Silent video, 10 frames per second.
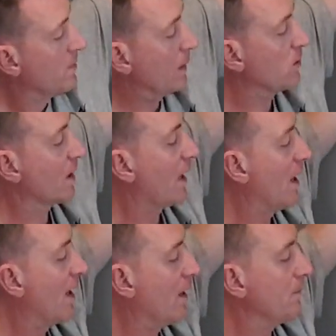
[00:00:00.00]
So you mount it
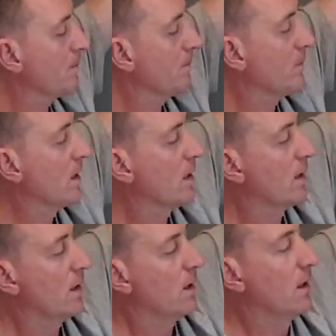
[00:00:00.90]
like that.
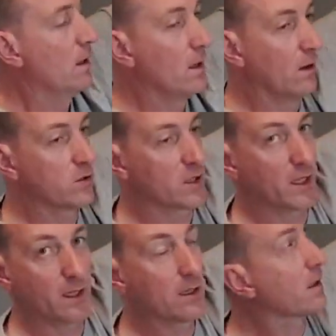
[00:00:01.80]
Obviously